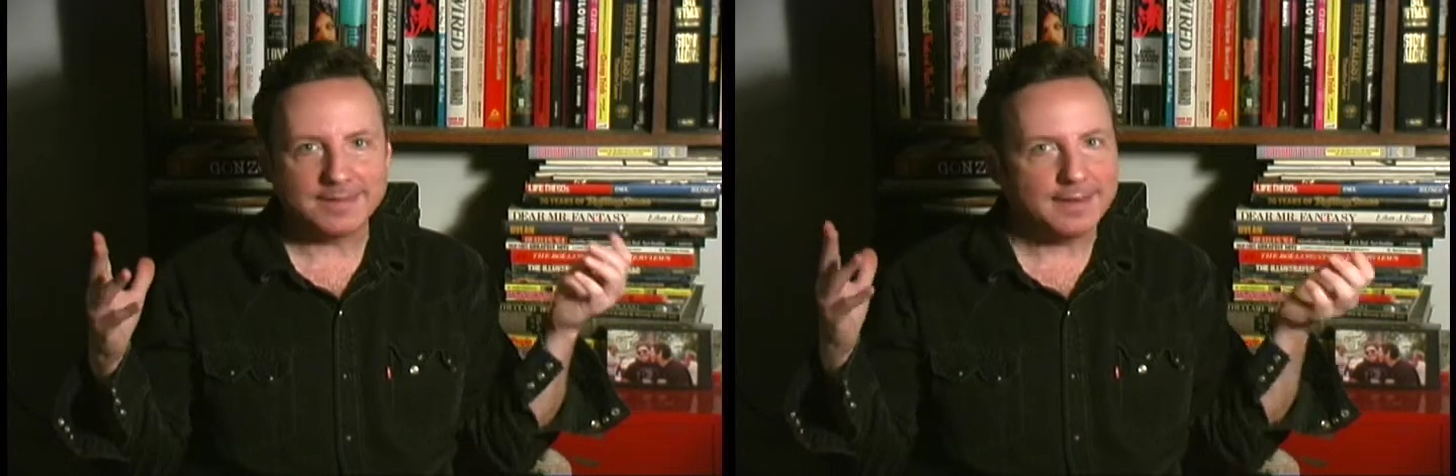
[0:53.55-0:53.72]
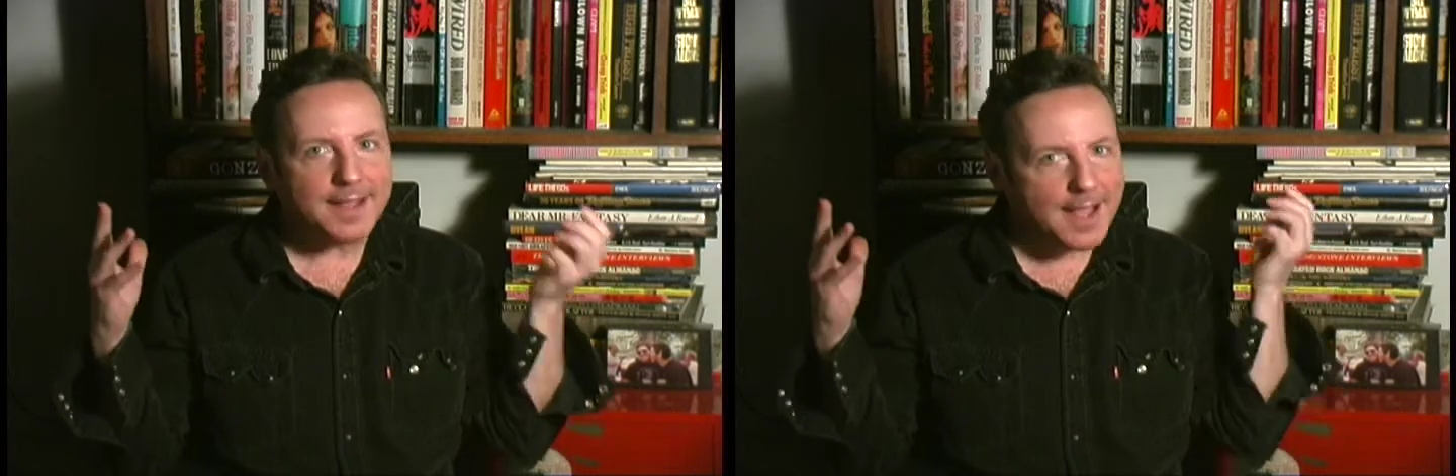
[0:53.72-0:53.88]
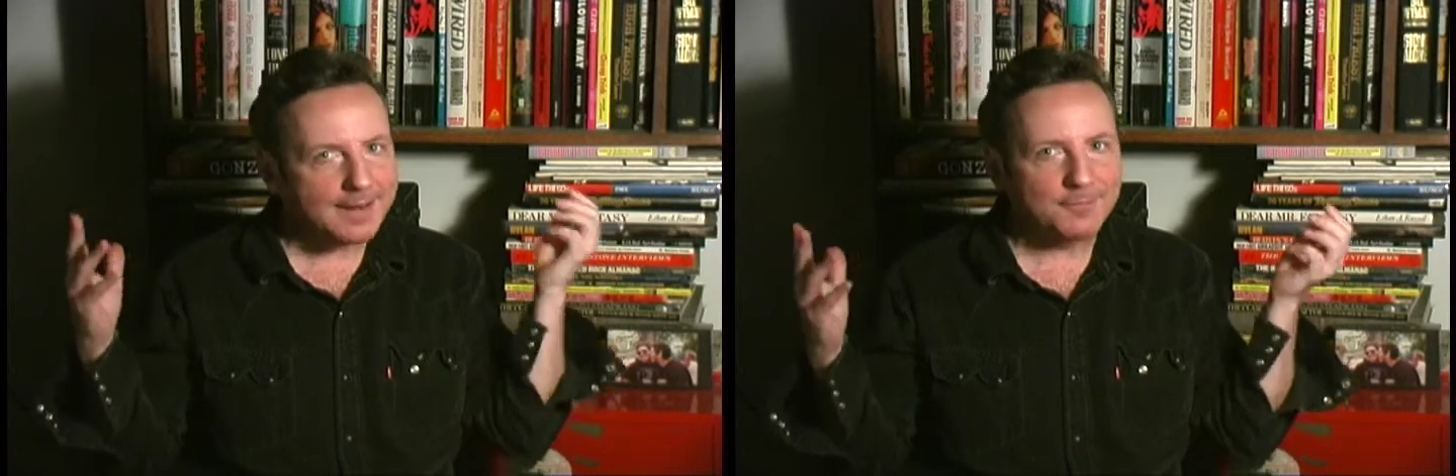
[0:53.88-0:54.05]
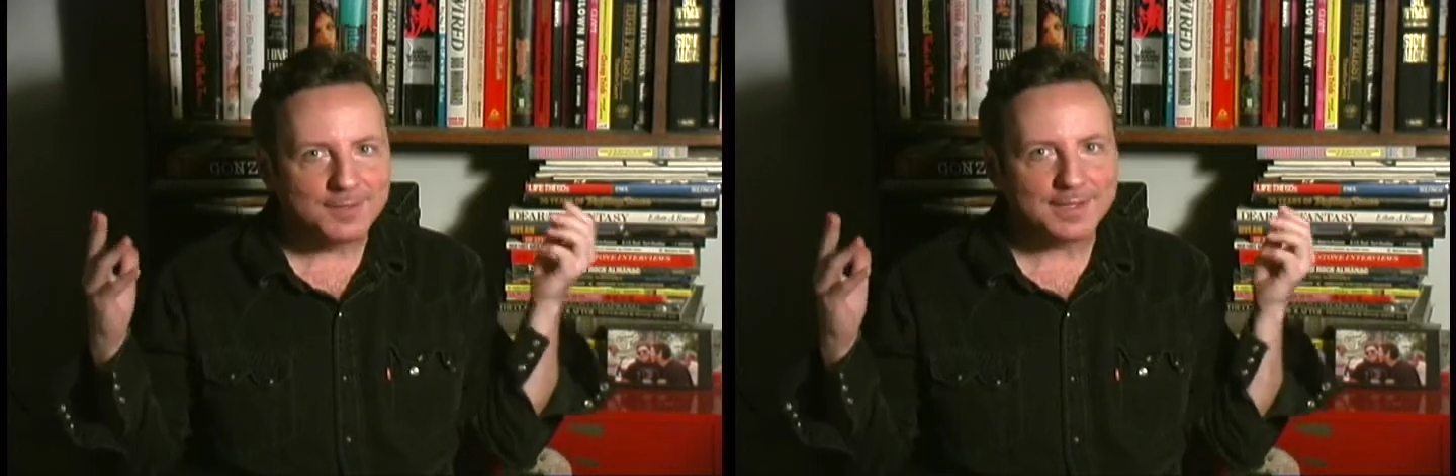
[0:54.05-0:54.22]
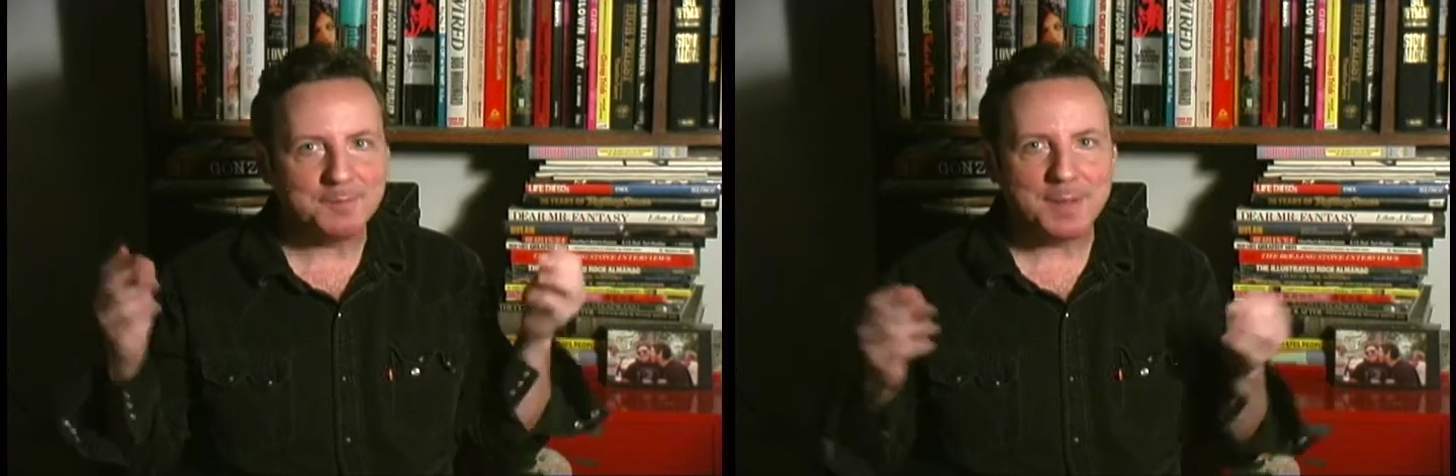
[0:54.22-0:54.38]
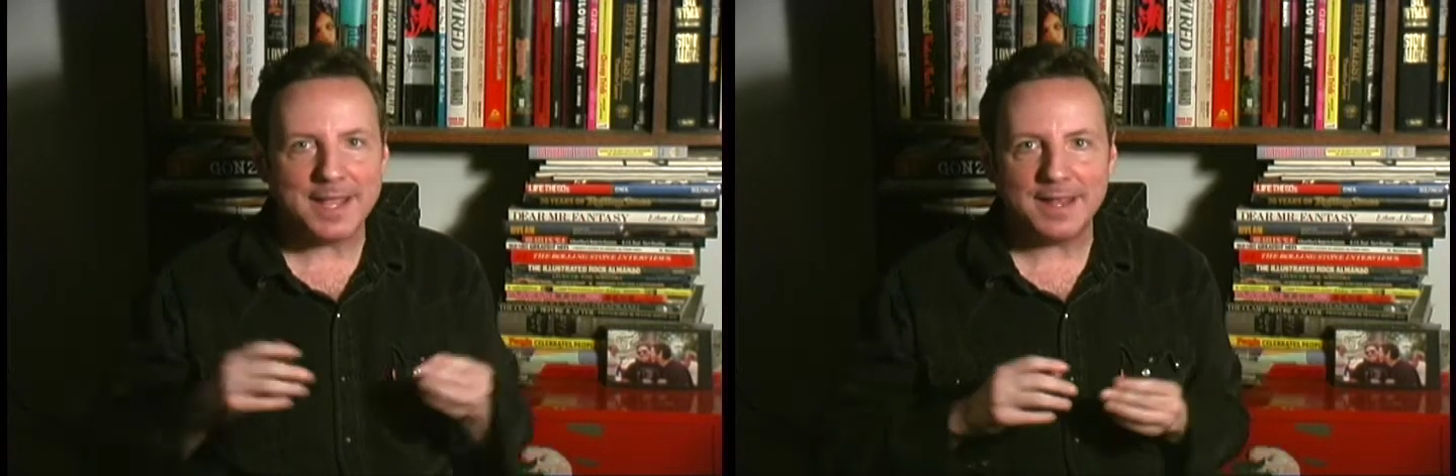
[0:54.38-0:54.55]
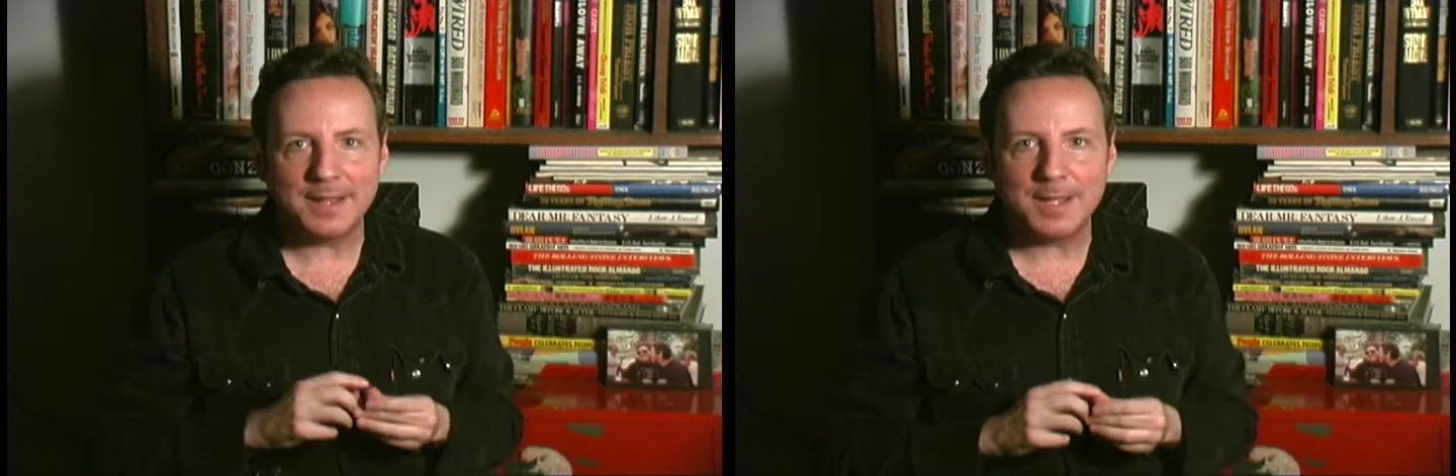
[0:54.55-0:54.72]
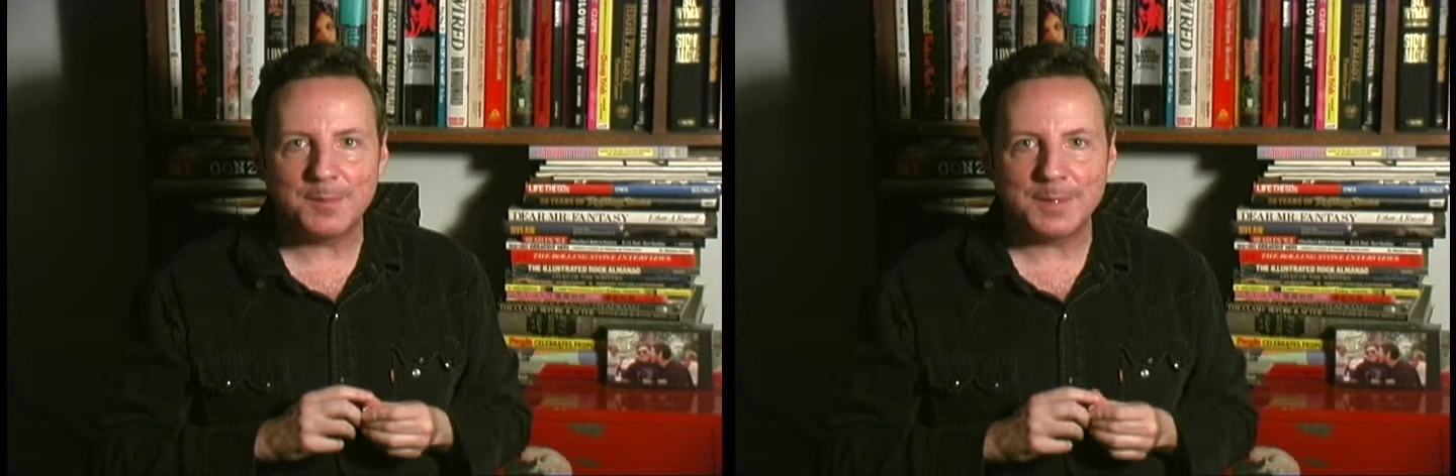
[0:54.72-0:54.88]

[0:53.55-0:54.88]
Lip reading: and it kind of really made him,